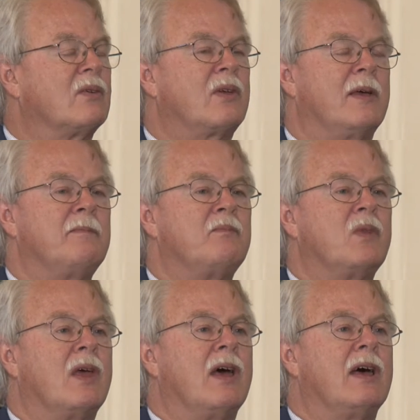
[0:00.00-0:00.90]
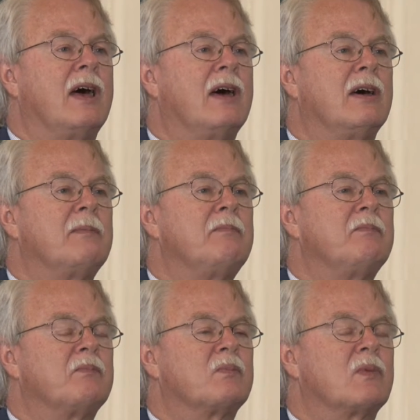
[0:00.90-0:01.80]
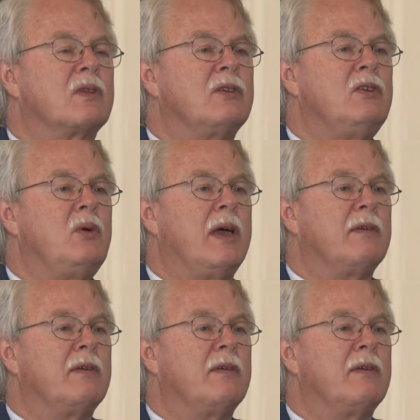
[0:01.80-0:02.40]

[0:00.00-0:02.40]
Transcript: Okay. Um, you